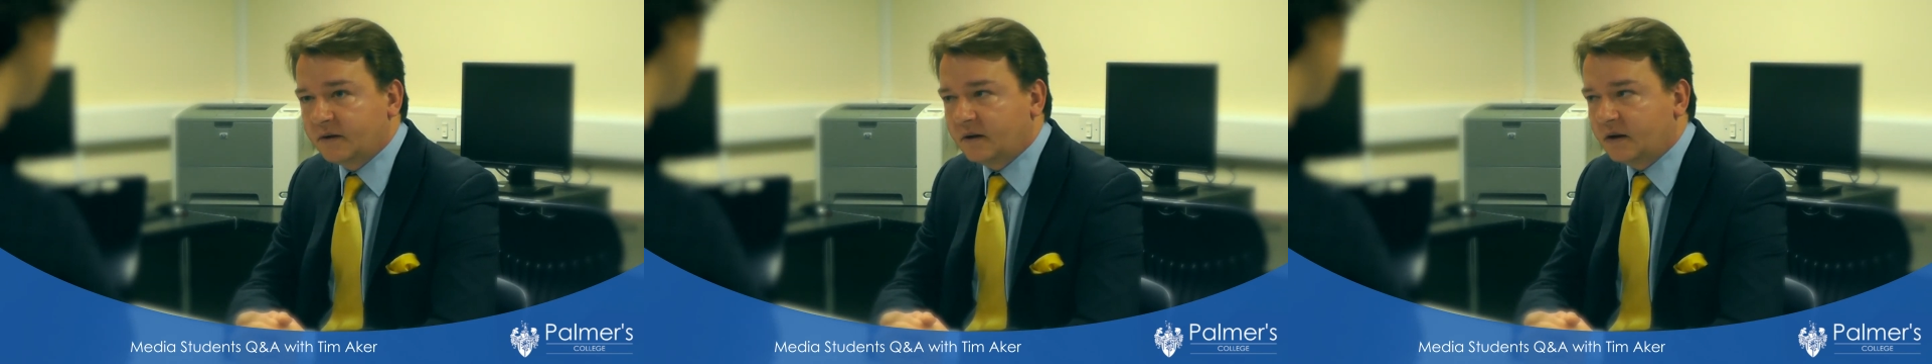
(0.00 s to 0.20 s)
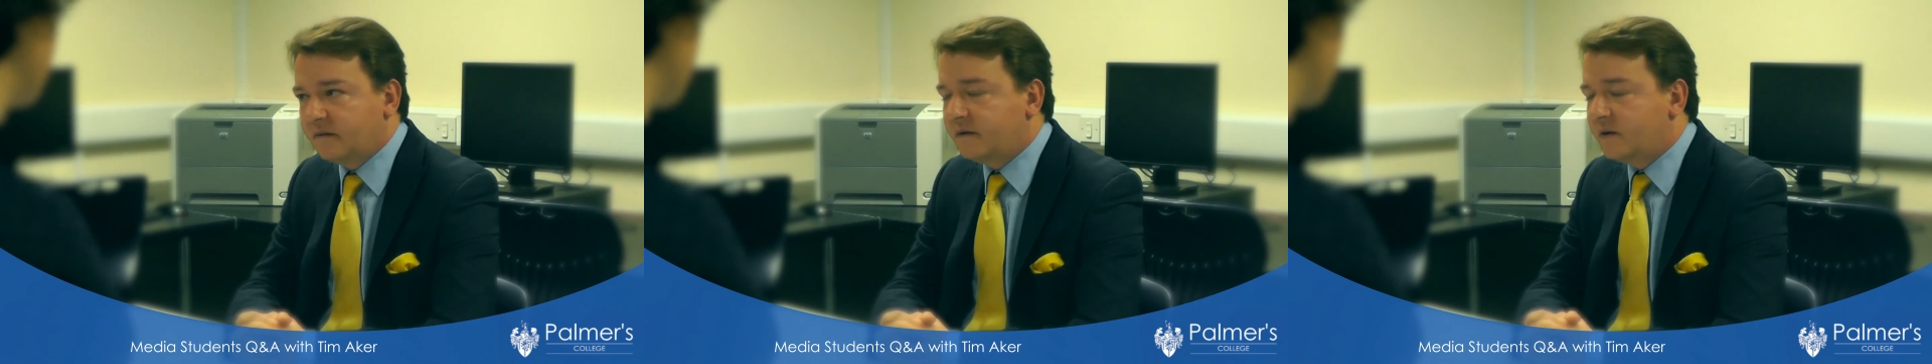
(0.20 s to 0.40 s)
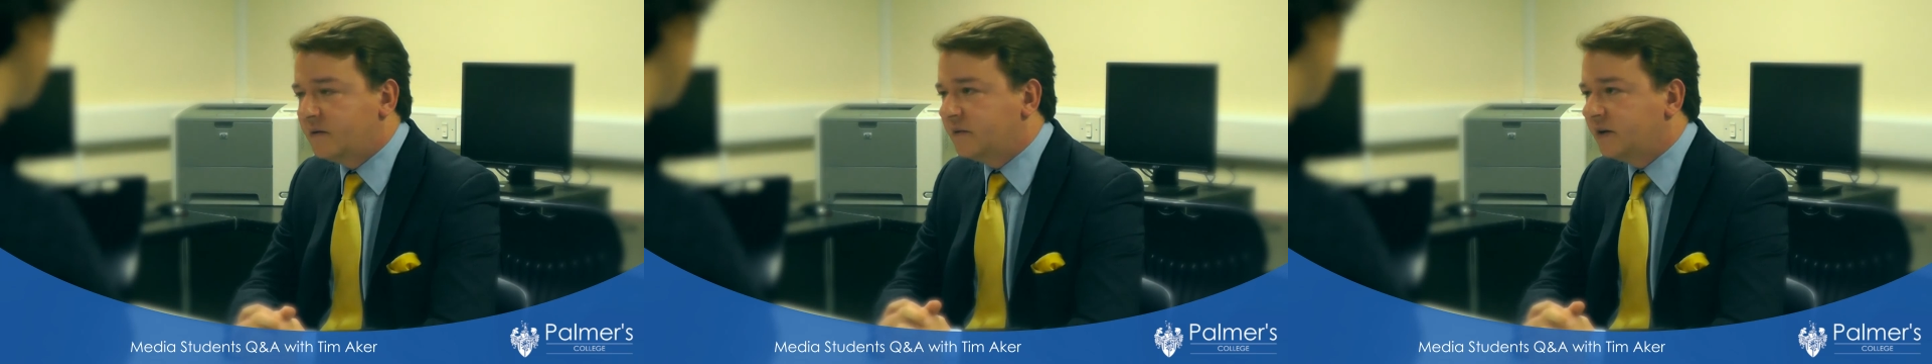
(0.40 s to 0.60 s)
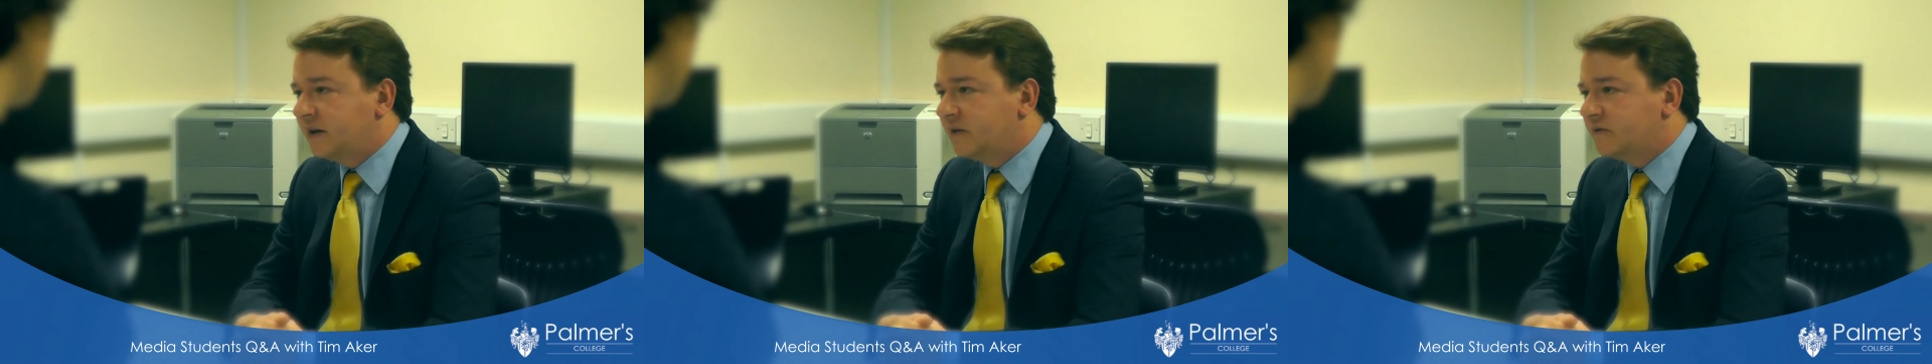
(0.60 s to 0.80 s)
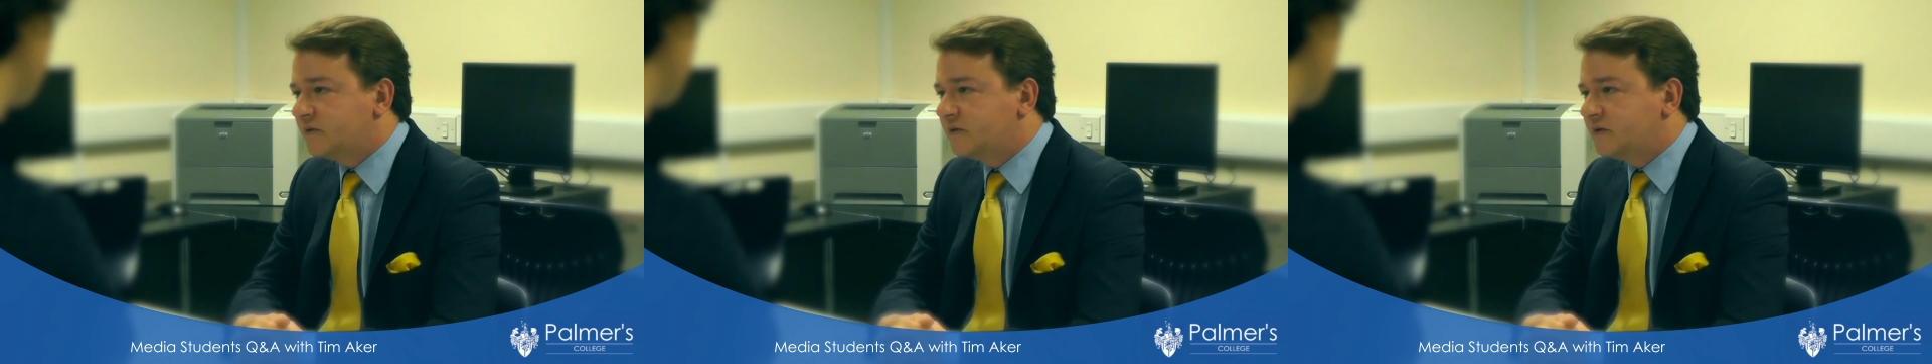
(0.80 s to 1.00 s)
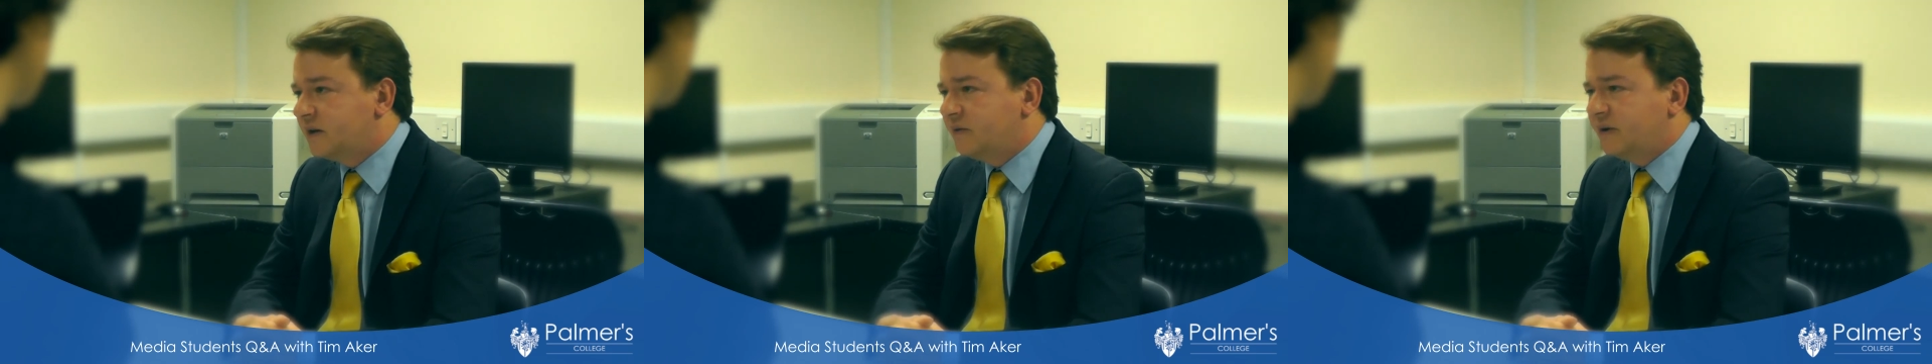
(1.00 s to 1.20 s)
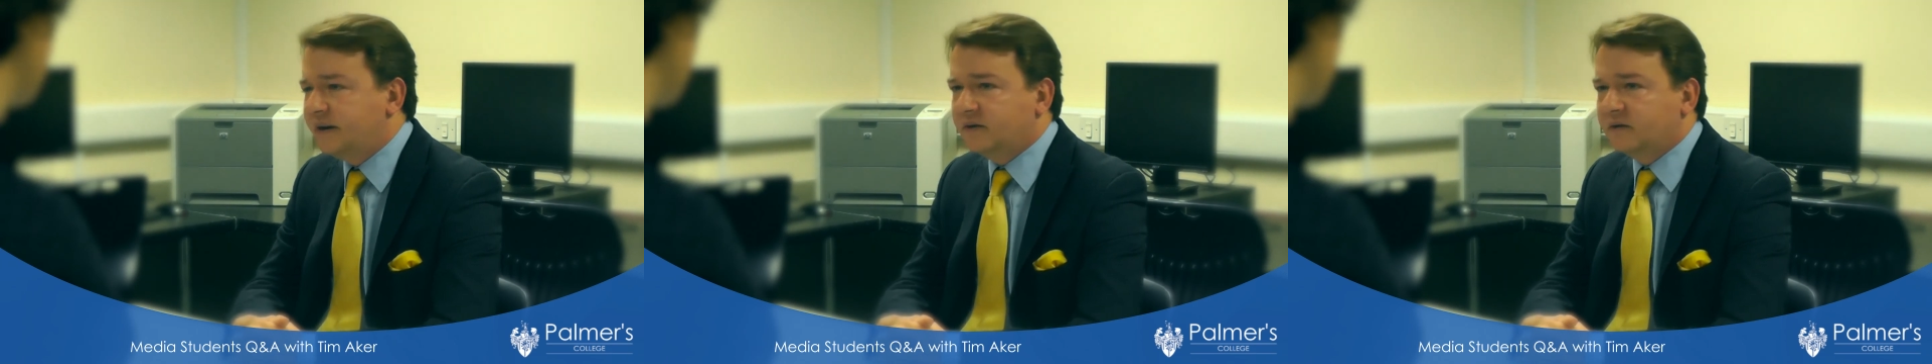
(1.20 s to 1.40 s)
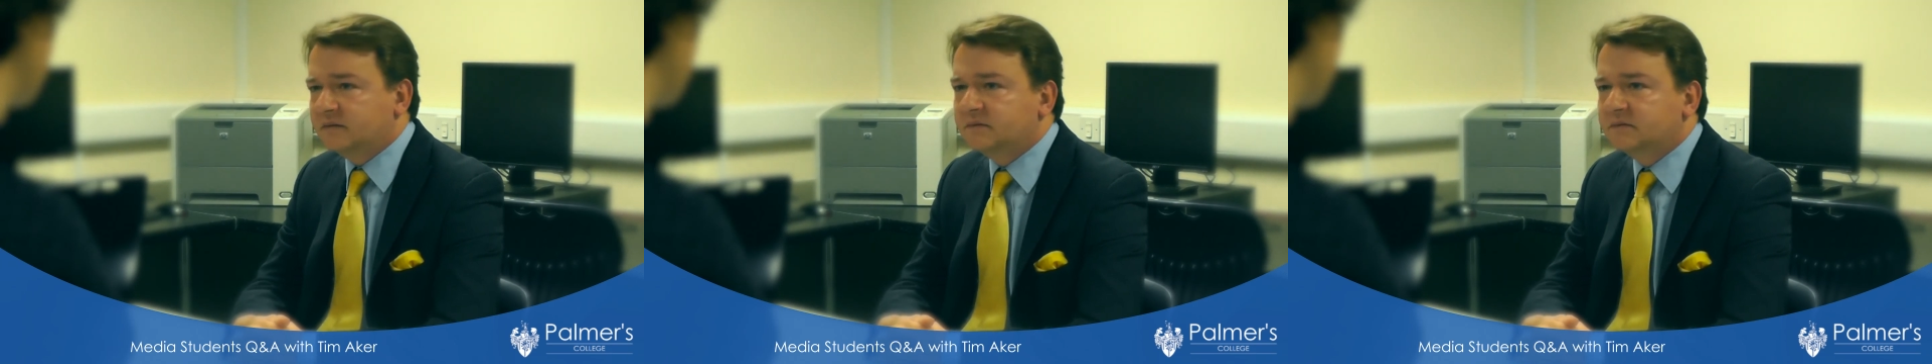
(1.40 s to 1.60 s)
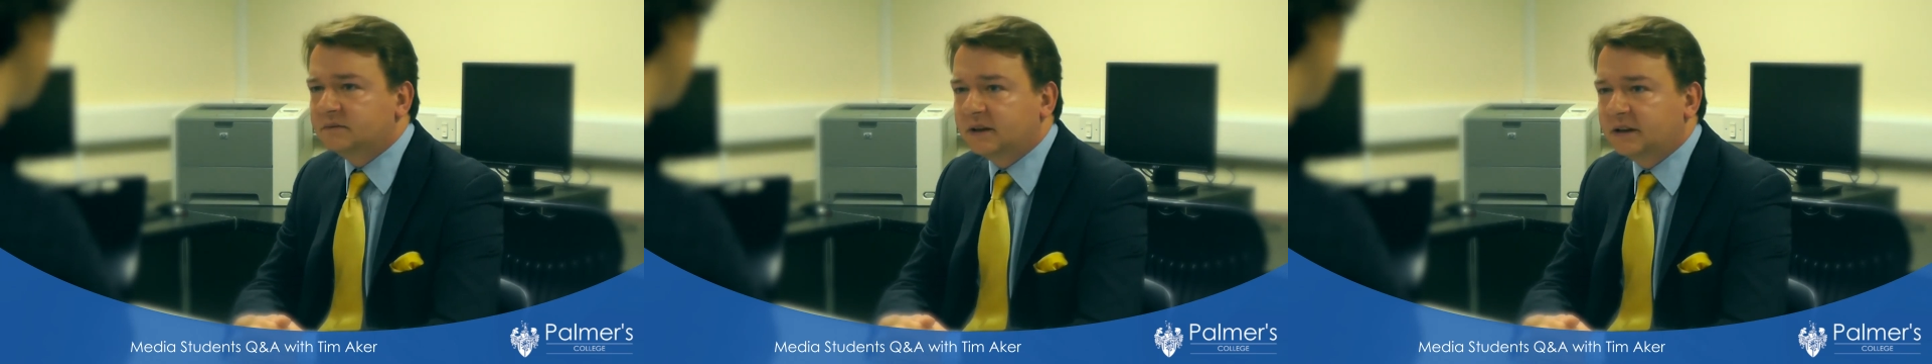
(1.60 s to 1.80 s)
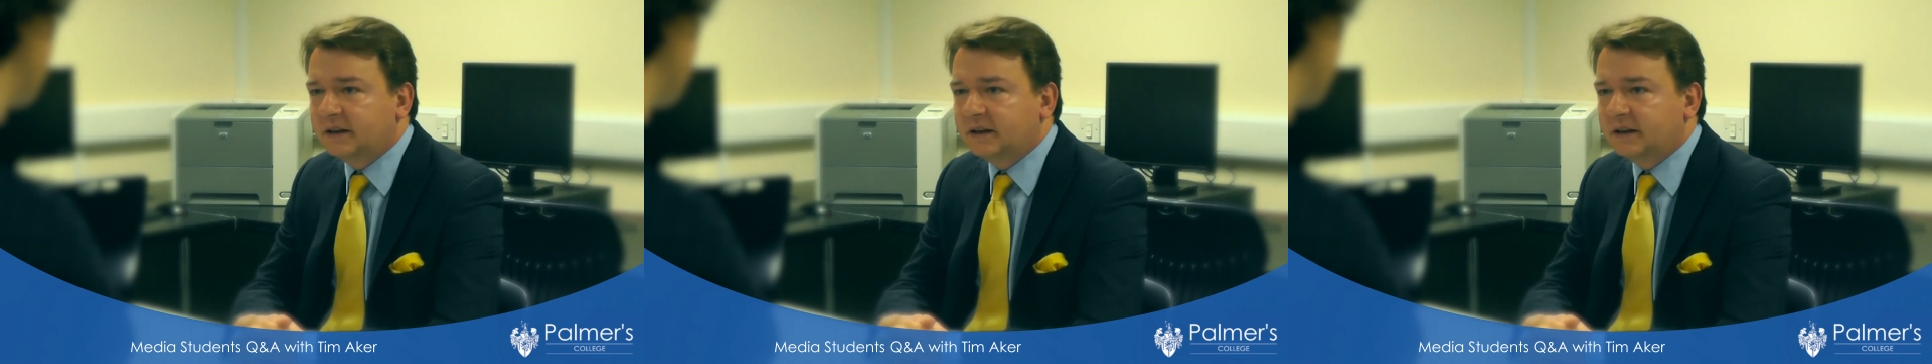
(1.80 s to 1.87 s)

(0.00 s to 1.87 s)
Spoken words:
And I'd phone up the council and say, well, hang on,